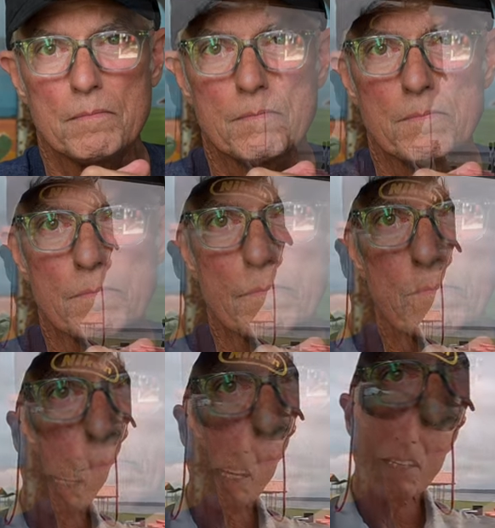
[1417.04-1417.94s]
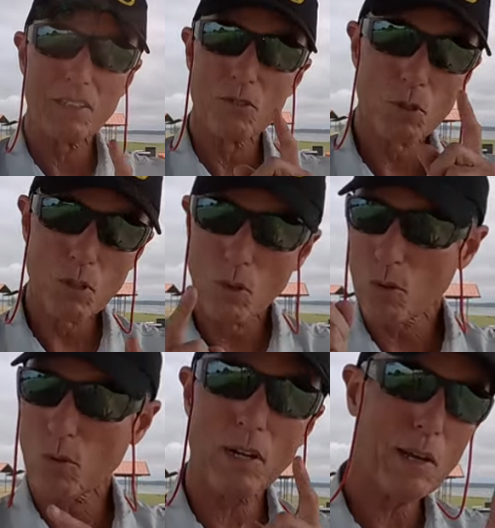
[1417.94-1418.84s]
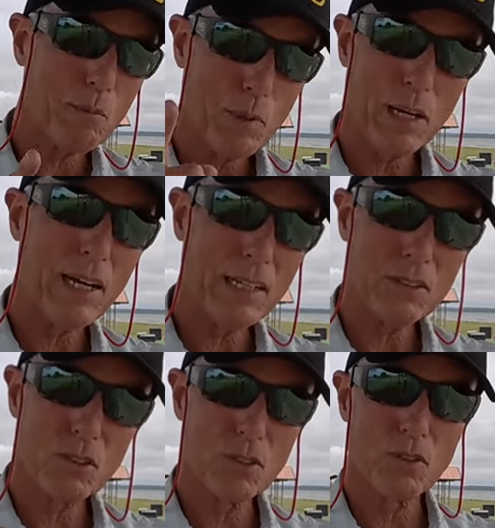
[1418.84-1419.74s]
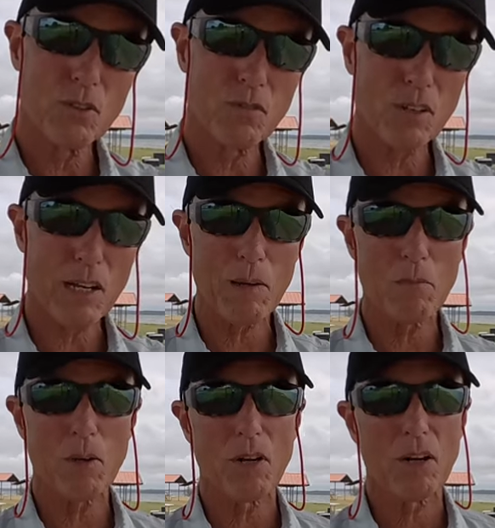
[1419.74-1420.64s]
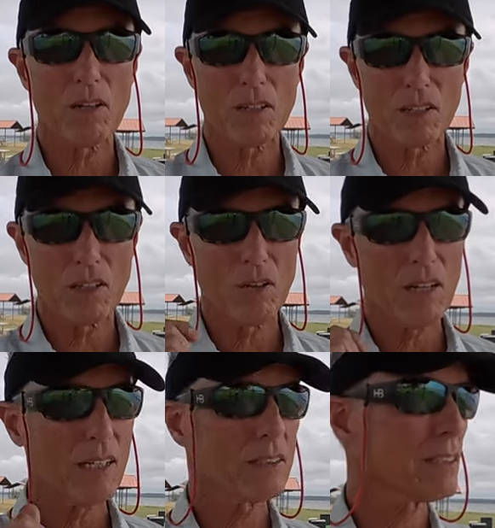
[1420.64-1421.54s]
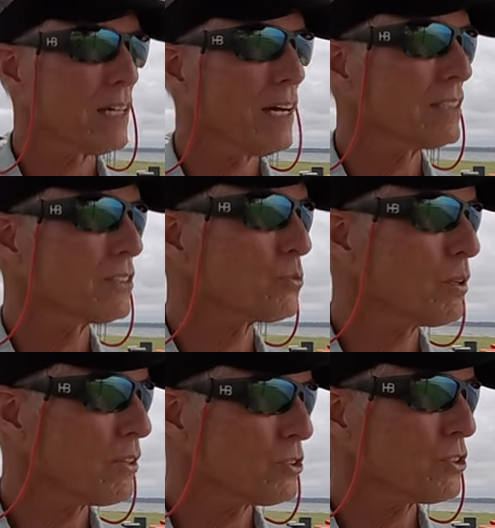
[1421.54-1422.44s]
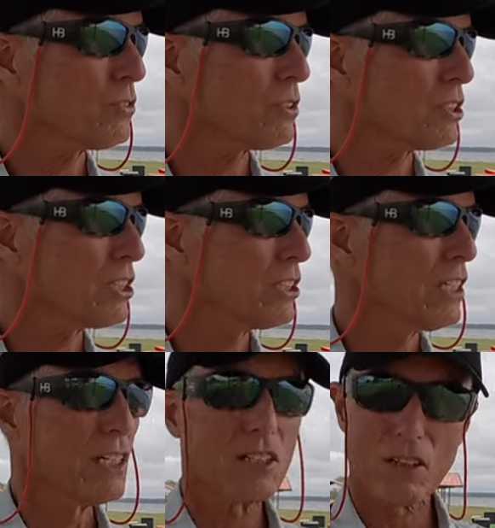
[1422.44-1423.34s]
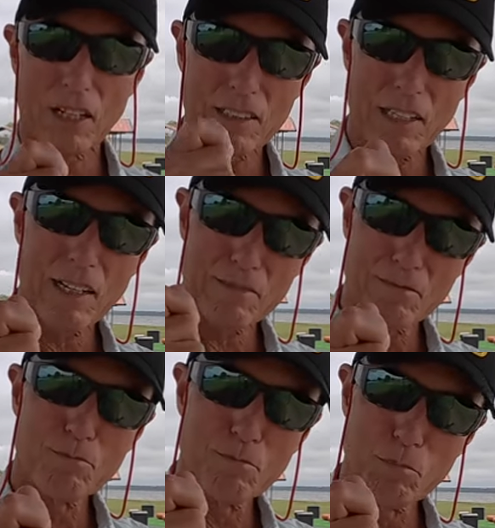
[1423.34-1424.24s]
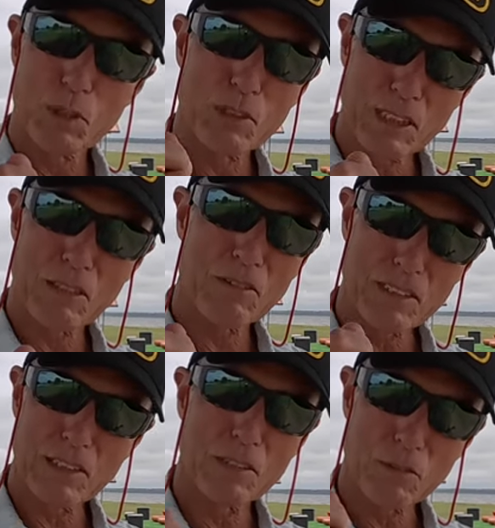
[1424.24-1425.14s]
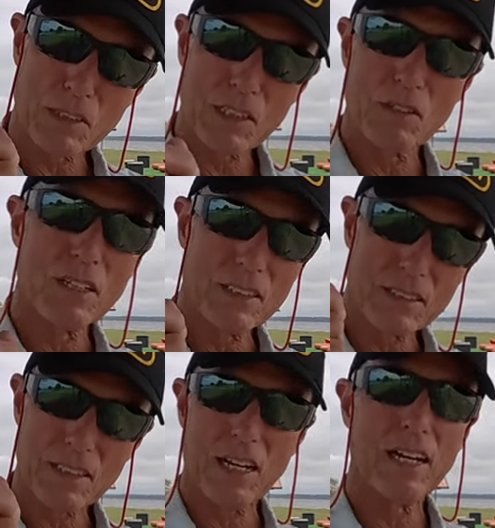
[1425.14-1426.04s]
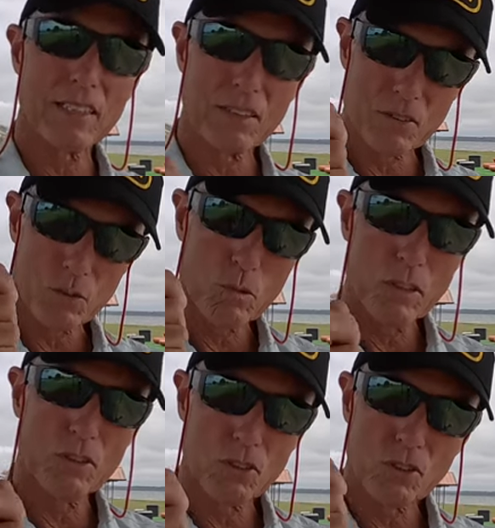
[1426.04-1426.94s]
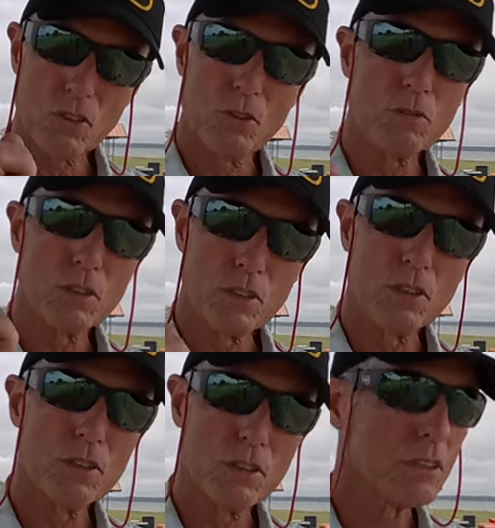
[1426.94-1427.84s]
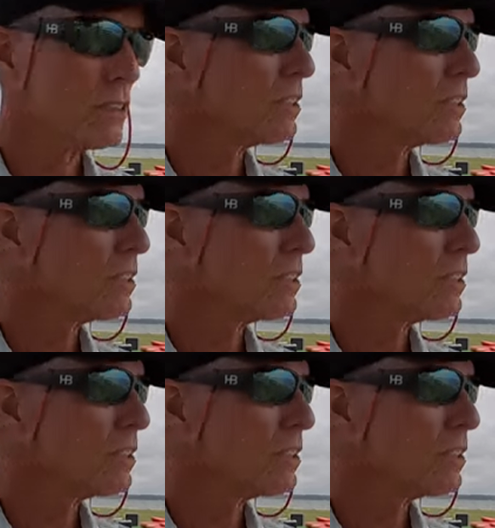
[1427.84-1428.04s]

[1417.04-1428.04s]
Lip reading: Doesn't work out. We're going right back to the fly bar. We're going to go outside because the weather's so good. You like that Bill Clinton right there? We're going to go outside because the weather's so good.